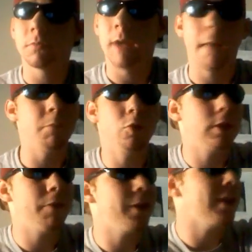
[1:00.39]
have music
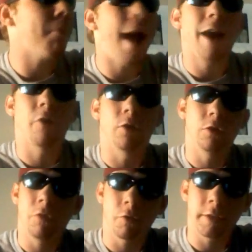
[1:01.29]
even in the background of
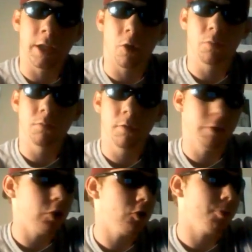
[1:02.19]
your video, if it's
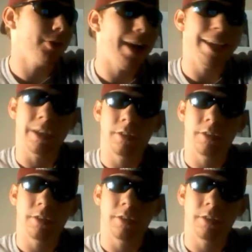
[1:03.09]
just playing.